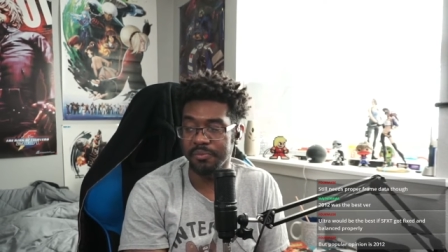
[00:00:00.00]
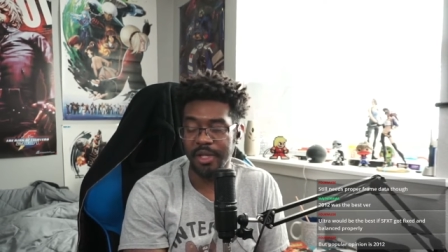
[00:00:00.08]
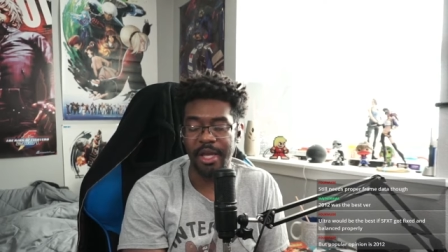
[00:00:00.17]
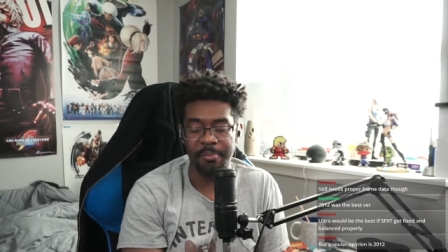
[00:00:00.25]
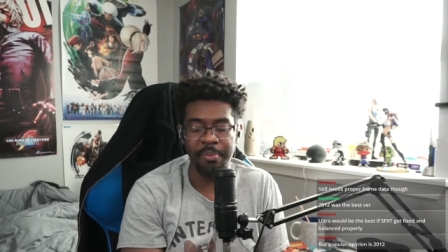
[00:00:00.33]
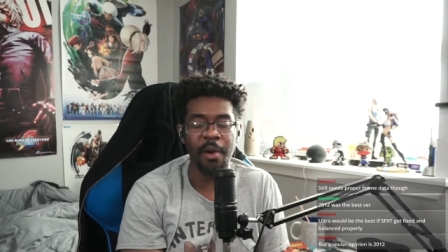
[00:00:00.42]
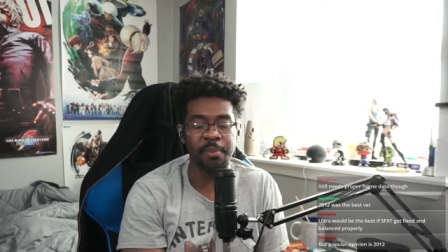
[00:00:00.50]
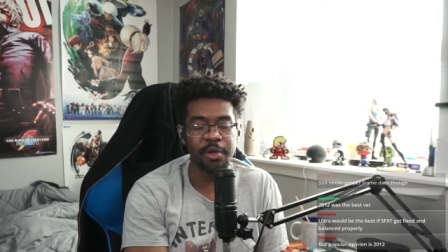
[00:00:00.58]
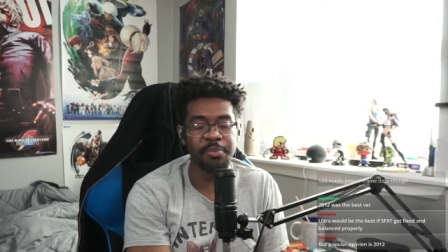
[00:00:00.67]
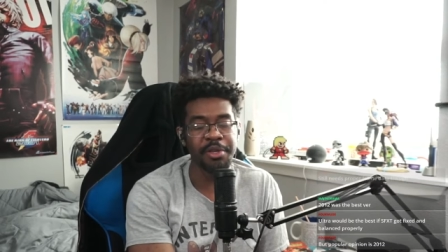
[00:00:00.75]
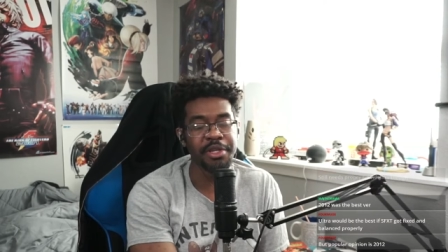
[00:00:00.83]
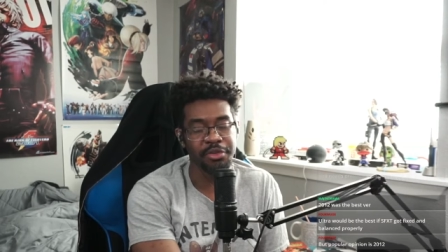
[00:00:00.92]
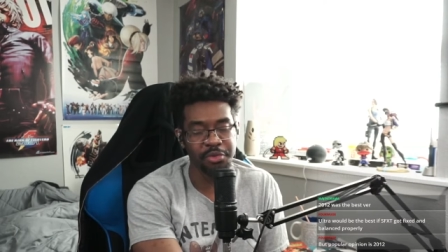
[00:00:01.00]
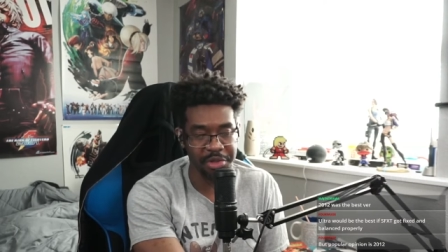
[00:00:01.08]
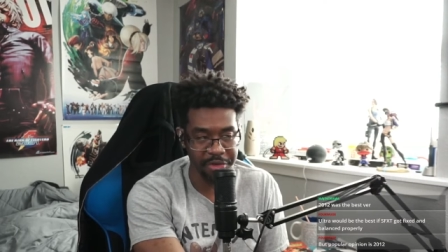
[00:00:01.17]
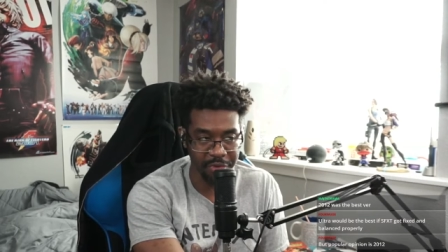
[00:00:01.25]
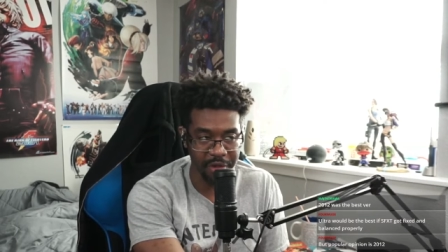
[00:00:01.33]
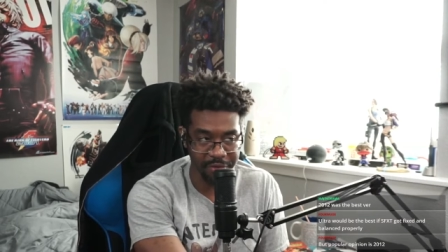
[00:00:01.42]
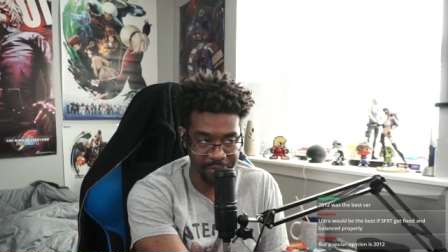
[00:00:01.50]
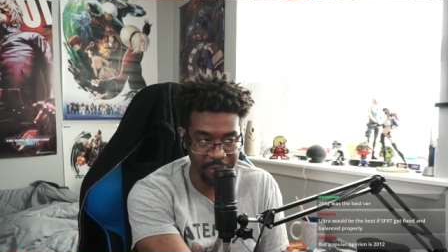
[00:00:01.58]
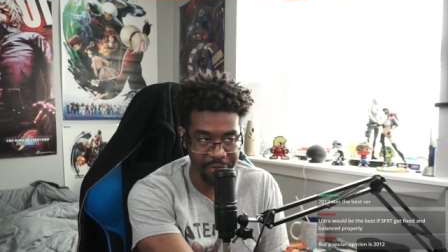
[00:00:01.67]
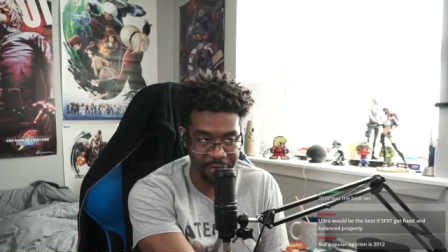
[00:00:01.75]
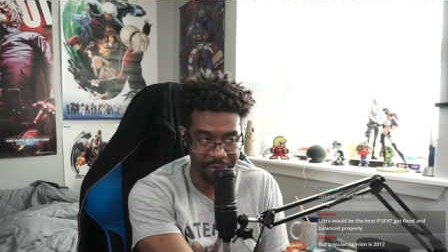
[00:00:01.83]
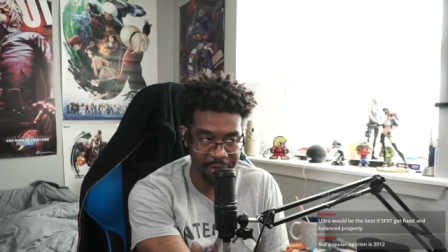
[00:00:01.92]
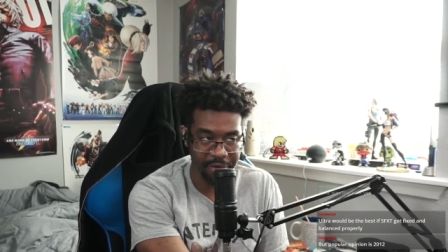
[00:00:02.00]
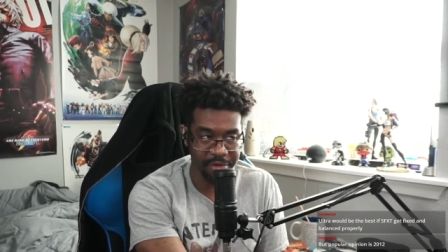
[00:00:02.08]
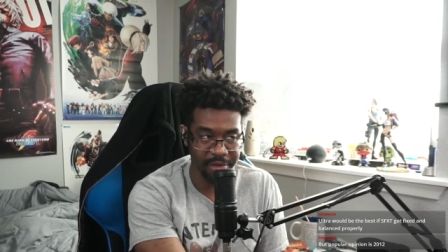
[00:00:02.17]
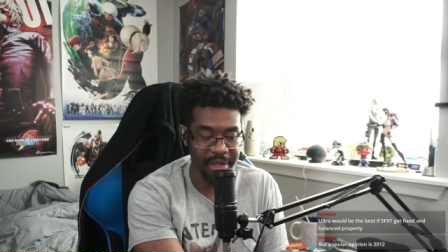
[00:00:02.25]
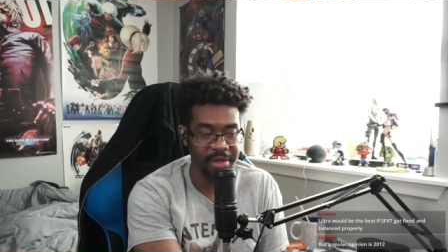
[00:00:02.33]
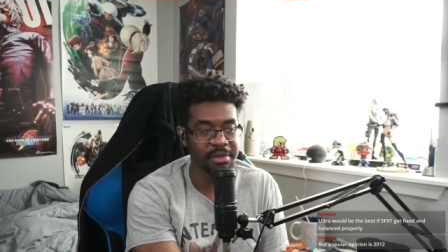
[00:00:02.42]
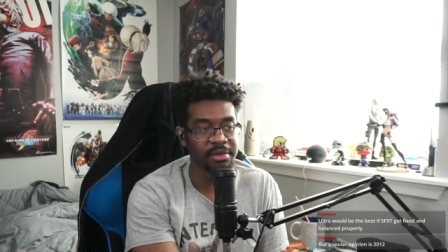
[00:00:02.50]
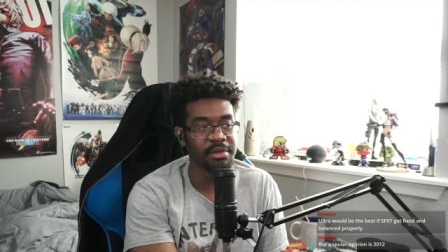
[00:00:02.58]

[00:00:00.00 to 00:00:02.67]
Yeah, popular opinion of twenty twelve is overall like.